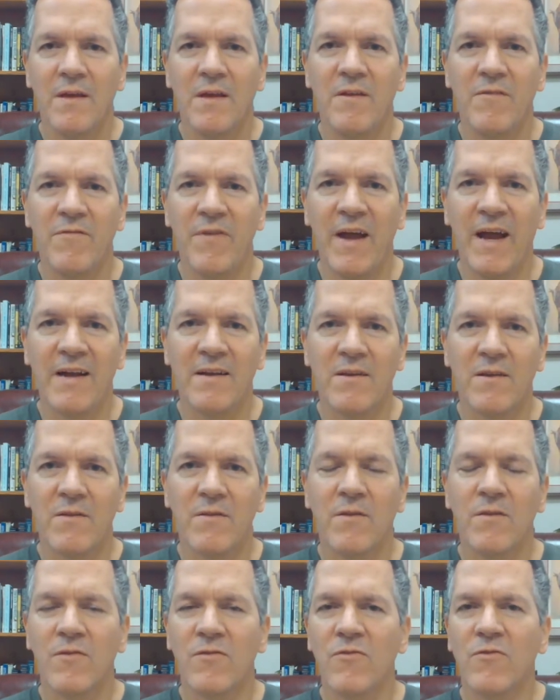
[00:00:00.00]
In fact,
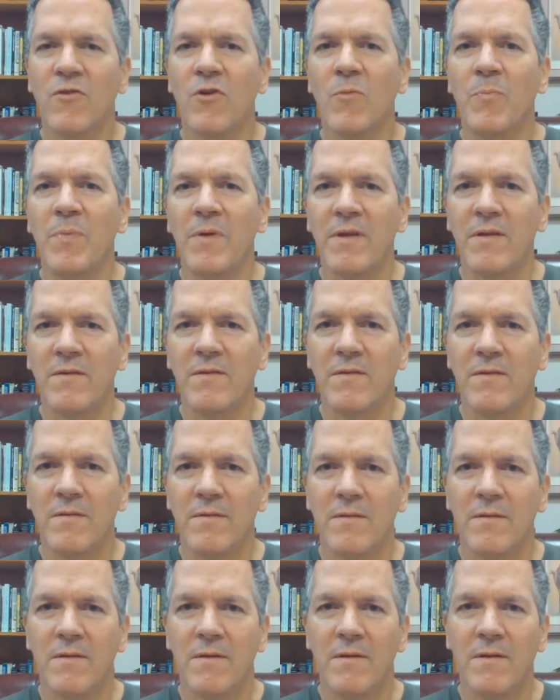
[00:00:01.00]
the serpent
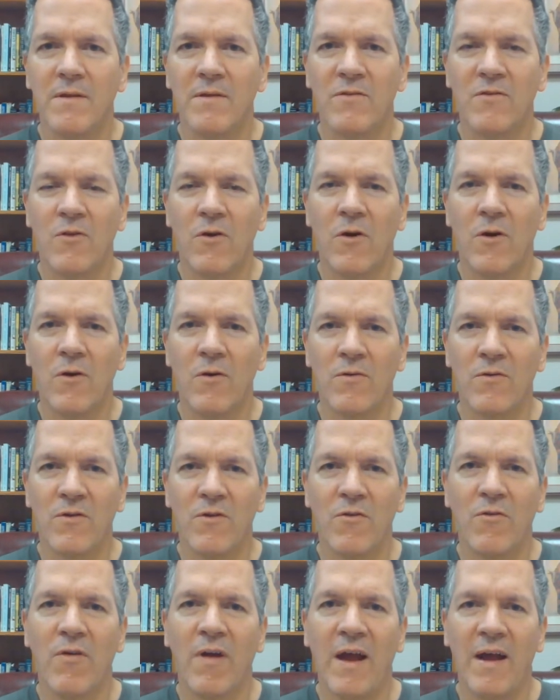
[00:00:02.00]
is called
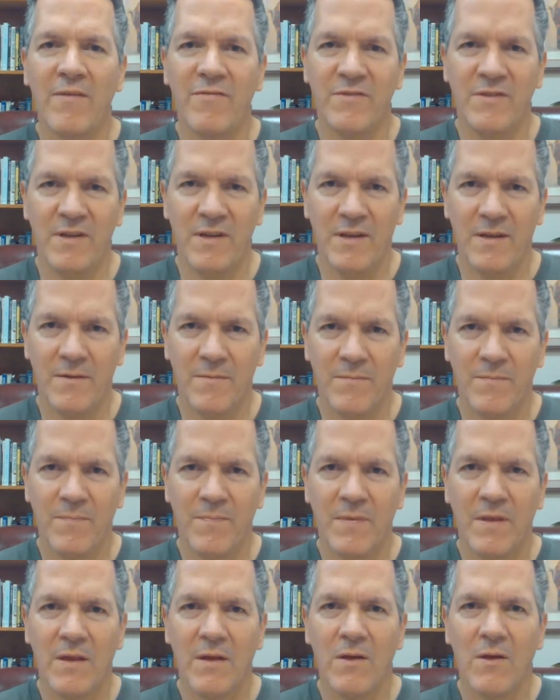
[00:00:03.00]
crafty
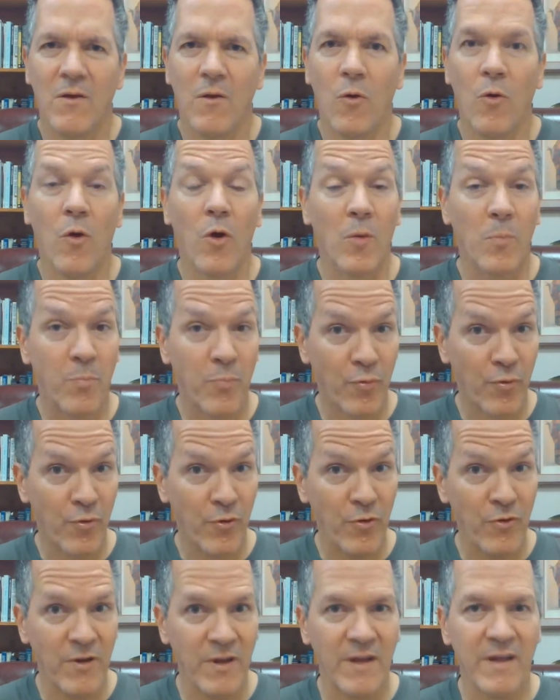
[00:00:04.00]
or
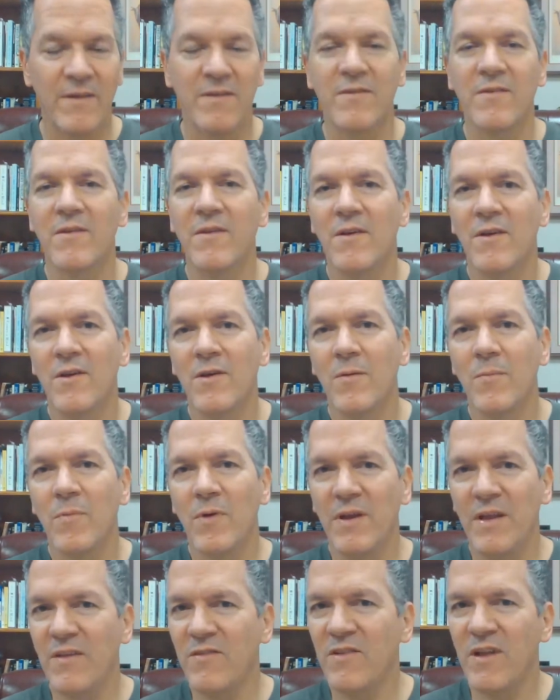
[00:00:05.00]
prudent,
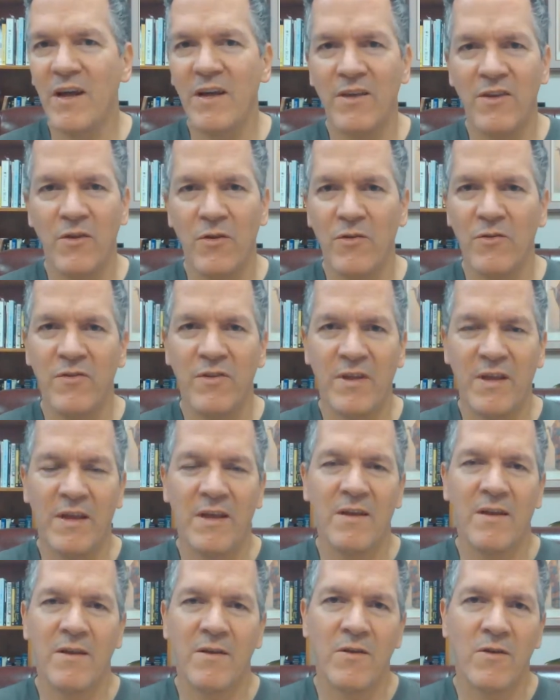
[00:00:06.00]
but he's not using
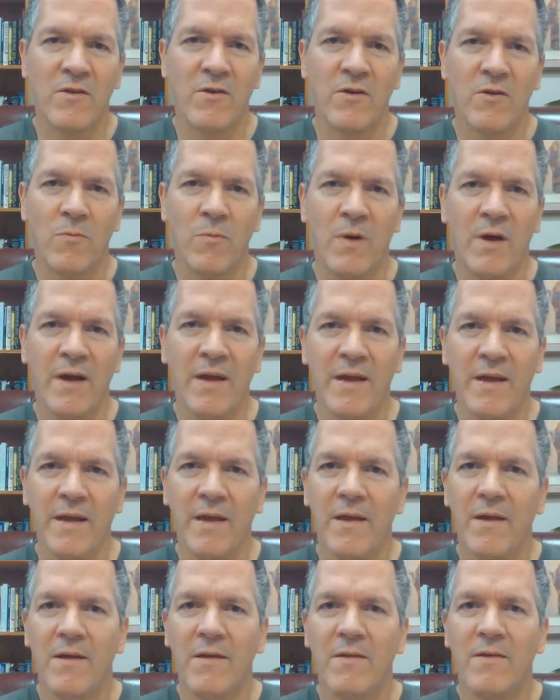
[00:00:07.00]
it in a good way.
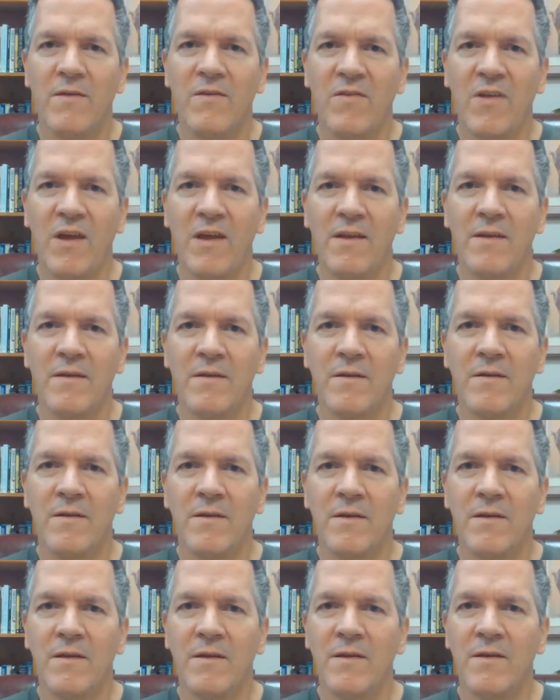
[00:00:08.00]

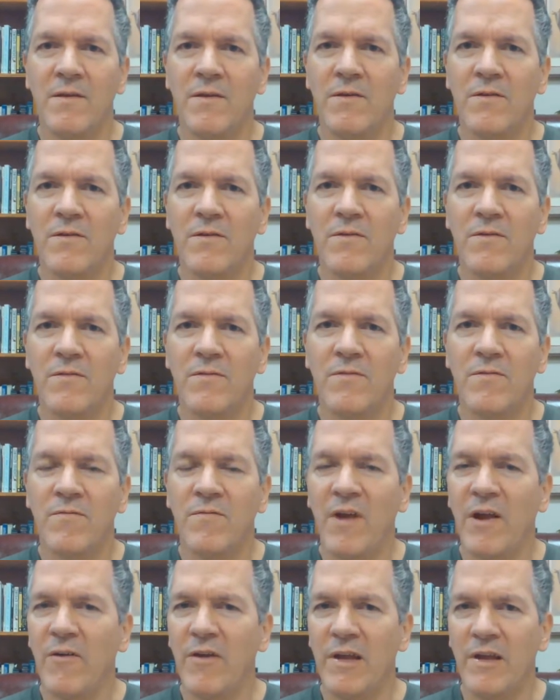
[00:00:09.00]
Satan is
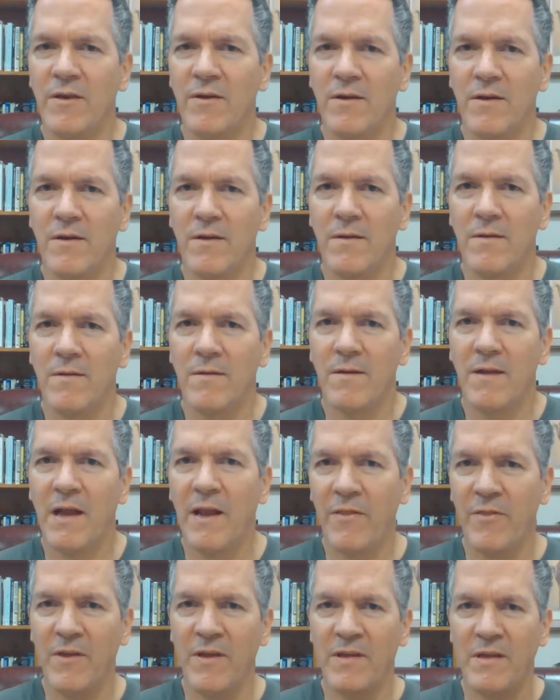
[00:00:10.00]
very good
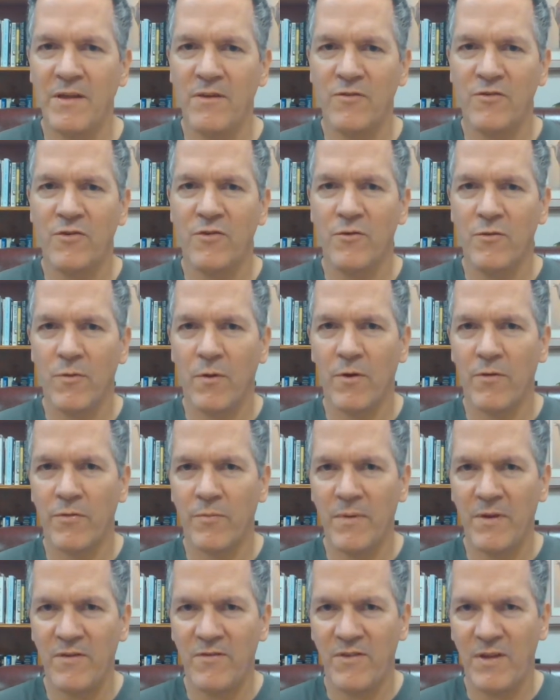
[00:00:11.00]
at thinking two or
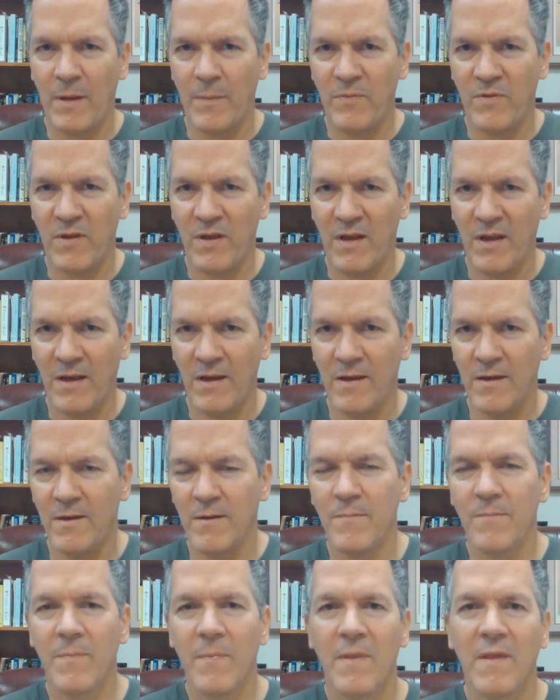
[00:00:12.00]
three steps ahead
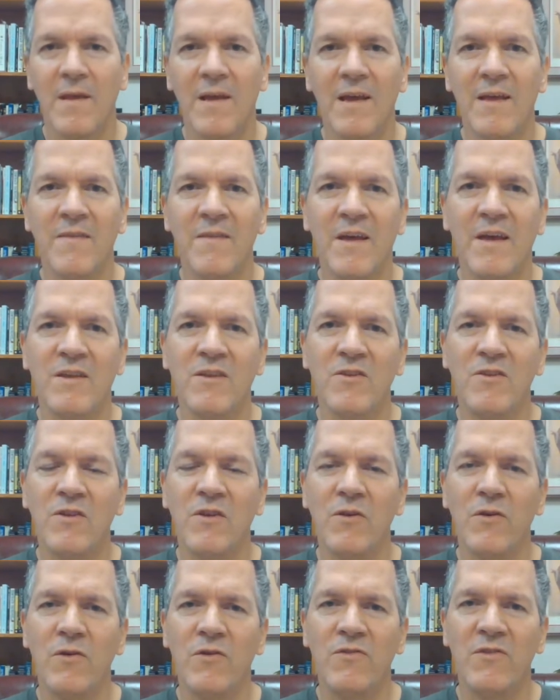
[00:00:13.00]
and then
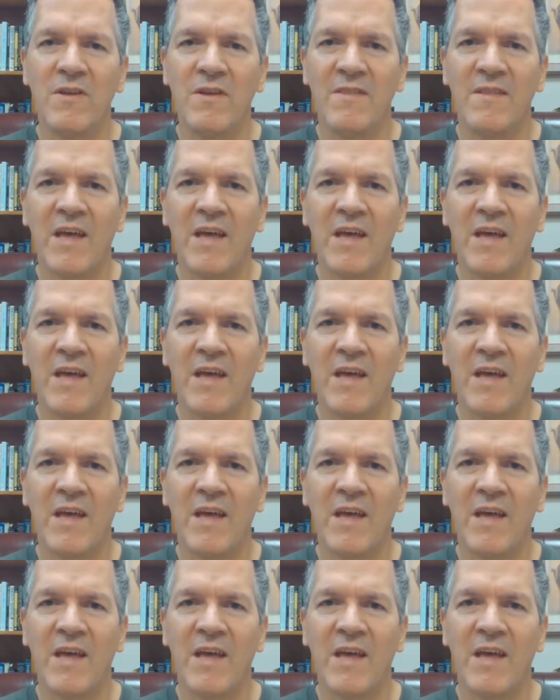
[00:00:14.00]
using